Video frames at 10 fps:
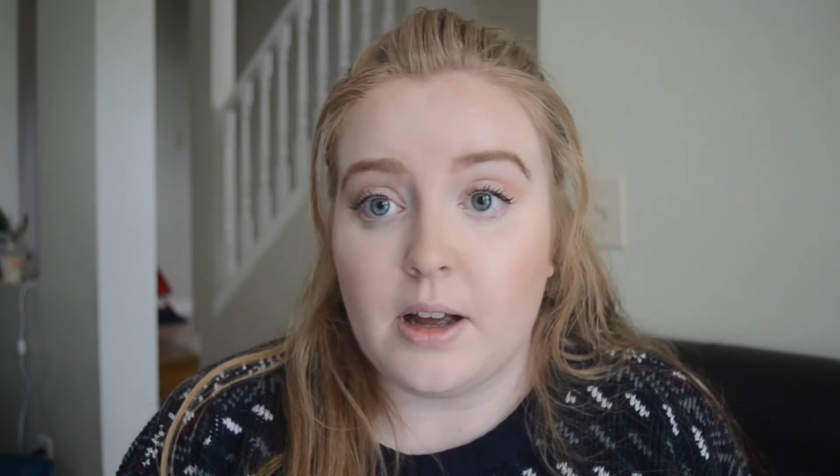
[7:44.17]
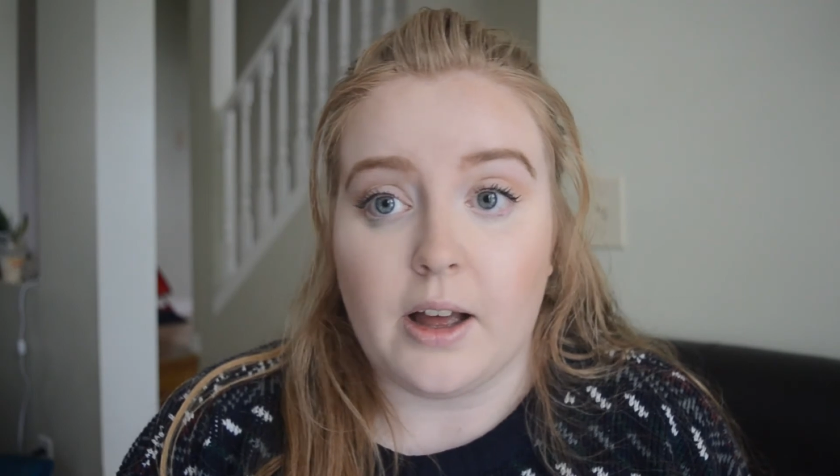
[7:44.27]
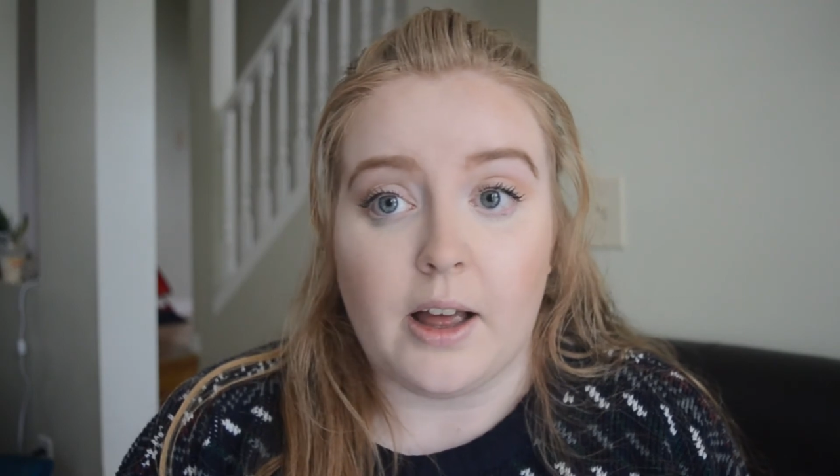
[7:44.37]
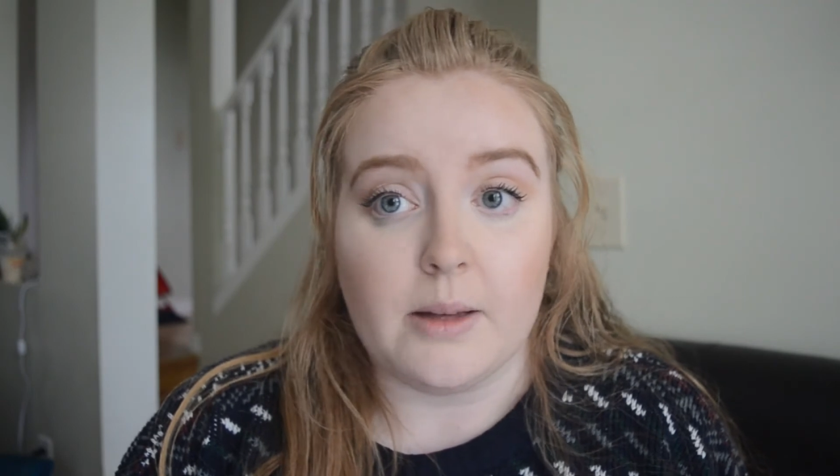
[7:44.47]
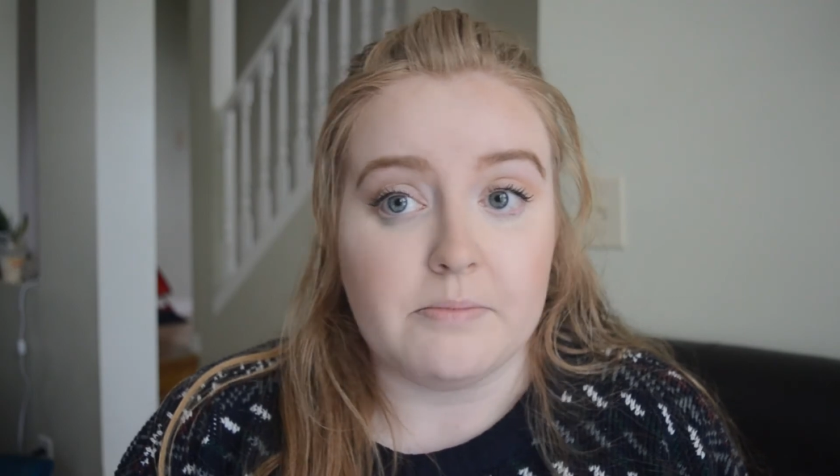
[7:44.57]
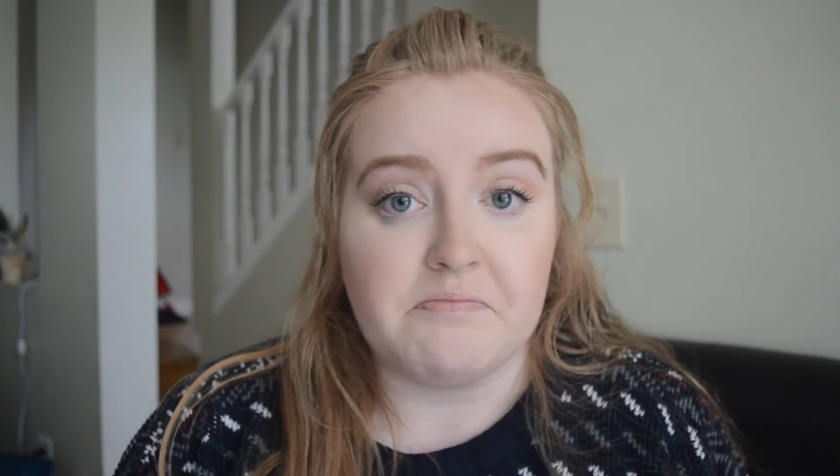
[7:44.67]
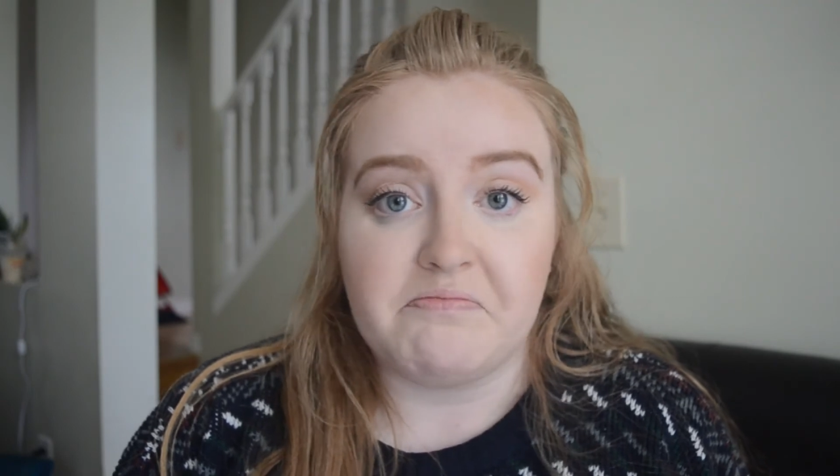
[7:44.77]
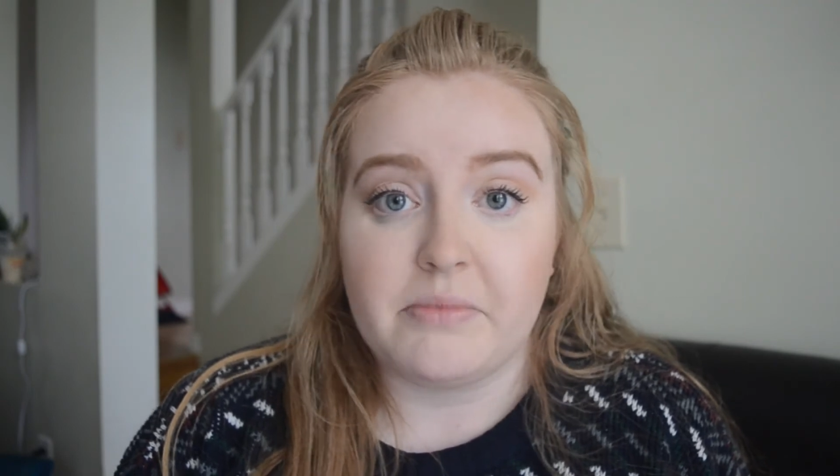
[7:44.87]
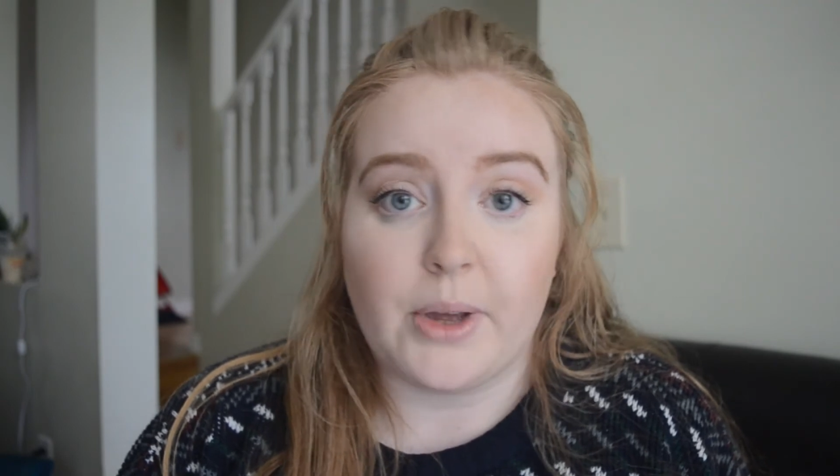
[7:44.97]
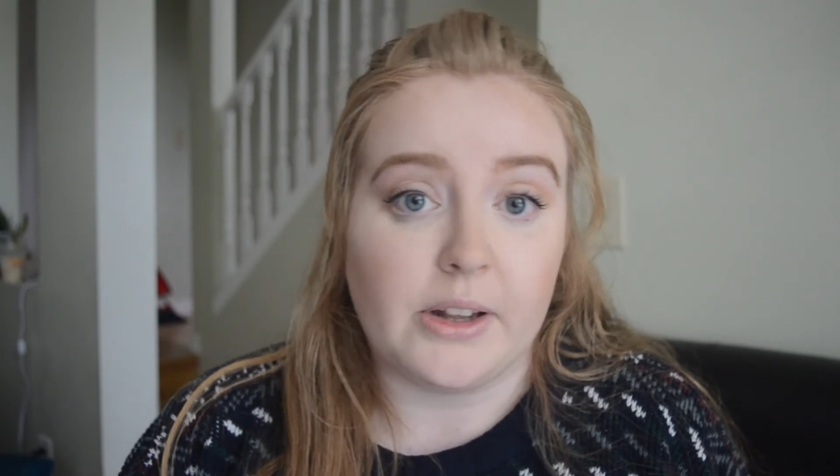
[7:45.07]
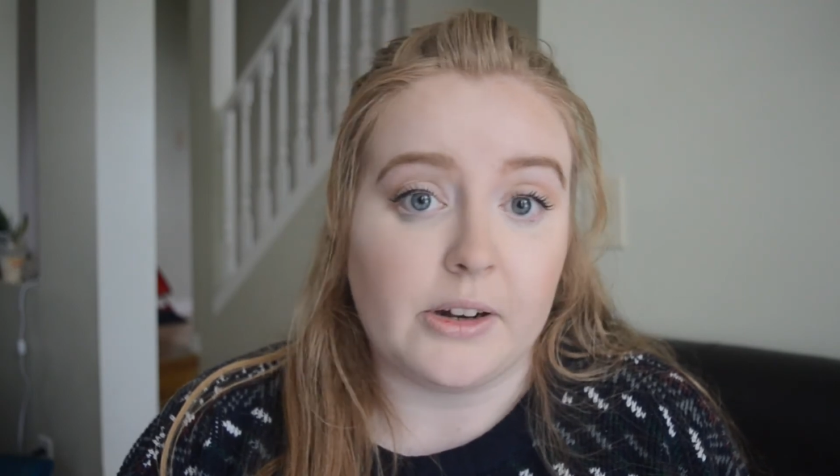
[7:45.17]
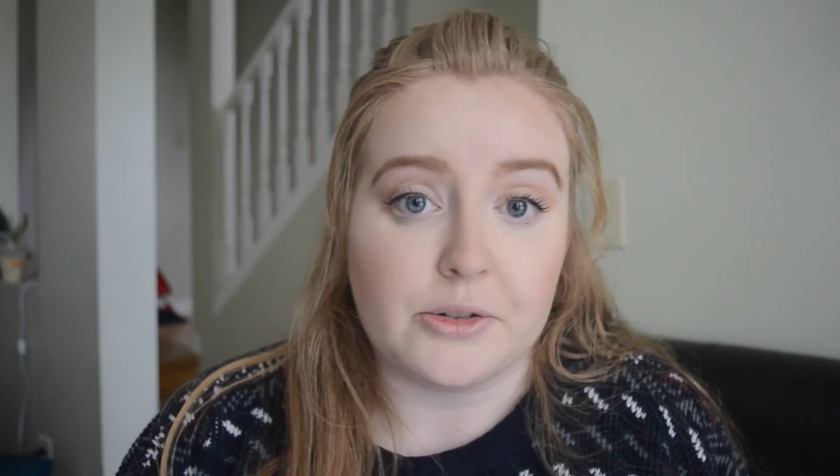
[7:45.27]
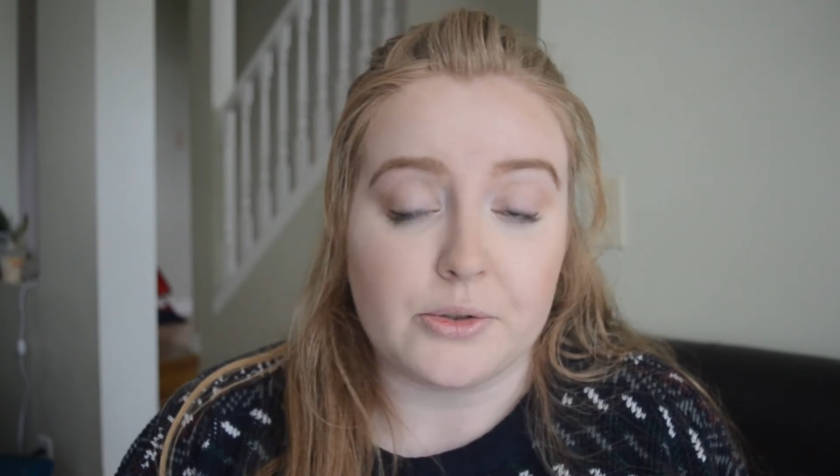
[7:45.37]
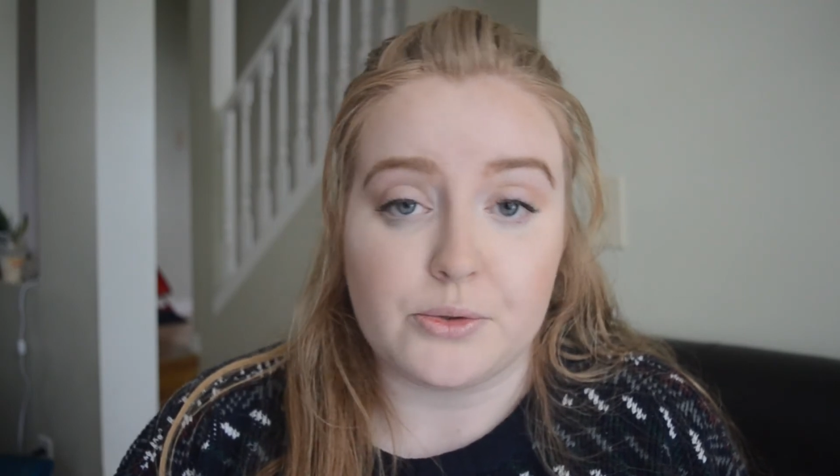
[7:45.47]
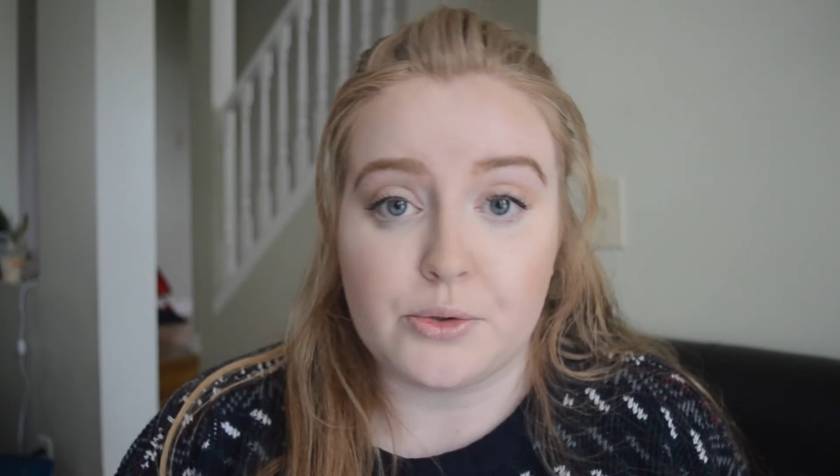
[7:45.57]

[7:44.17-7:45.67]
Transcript: and it is